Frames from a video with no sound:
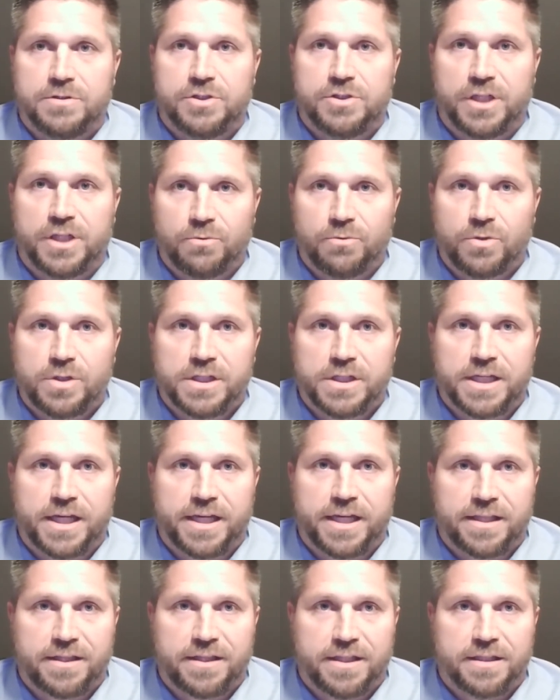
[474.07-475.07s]
Generally,
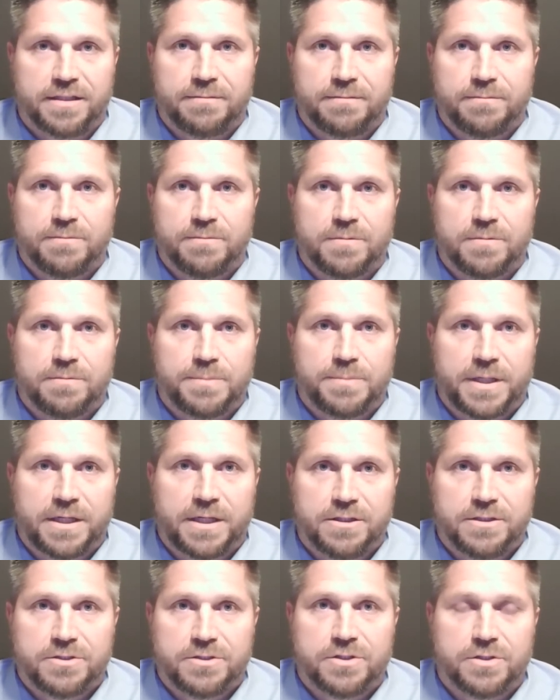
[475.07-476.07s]
I think
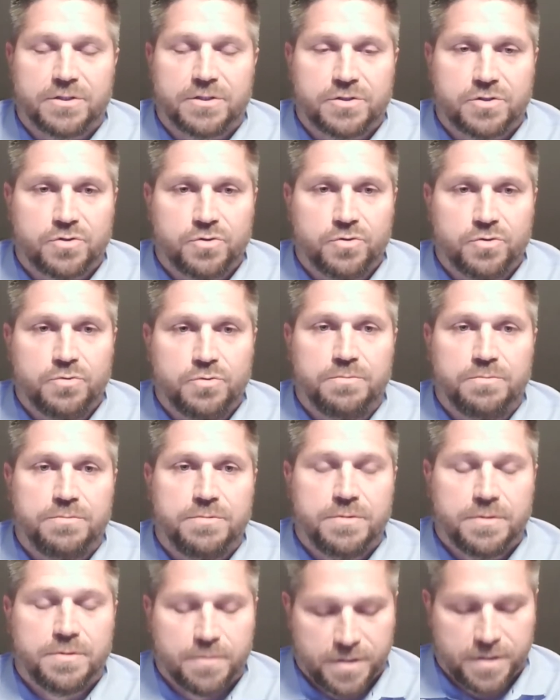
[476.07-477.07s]
parents
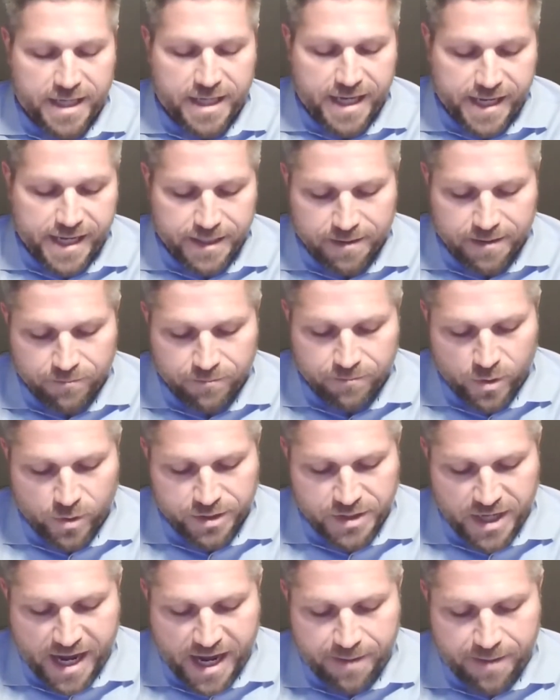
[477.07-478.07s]
assume that
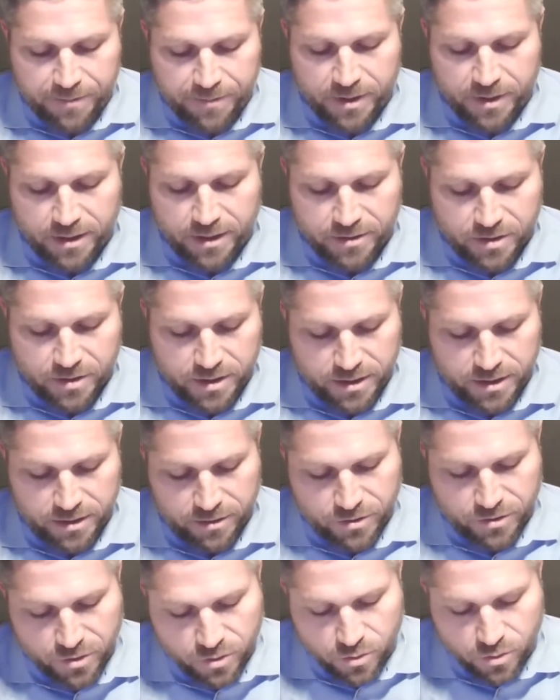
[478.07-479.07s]
what's happening
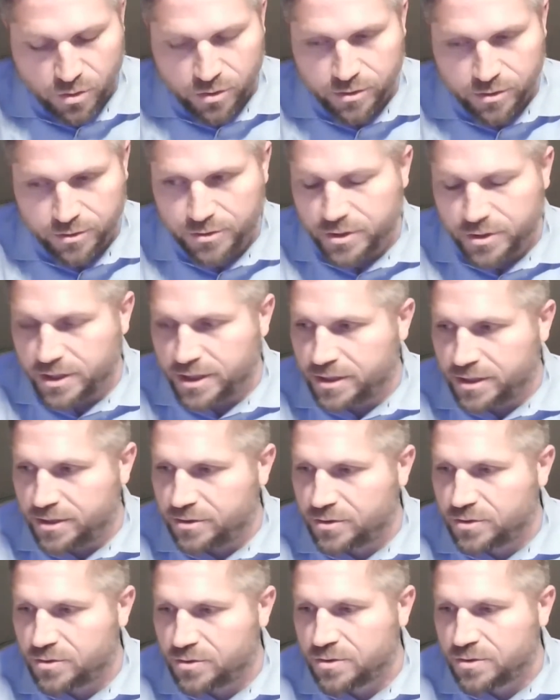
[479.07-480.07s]
in schools
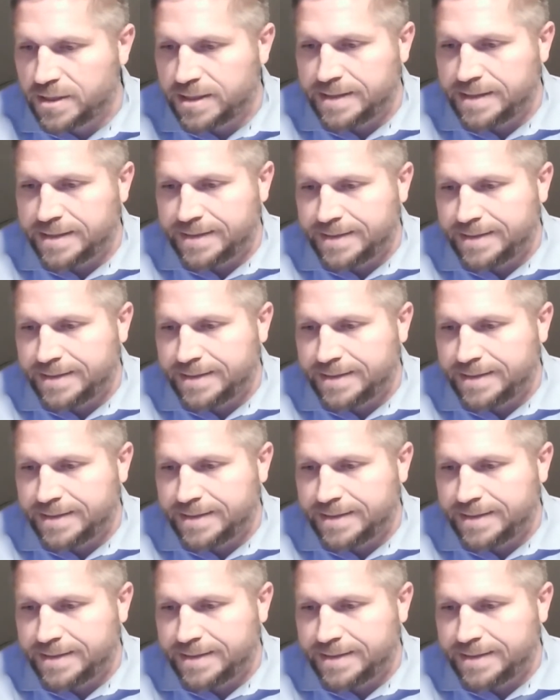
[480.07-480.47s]
is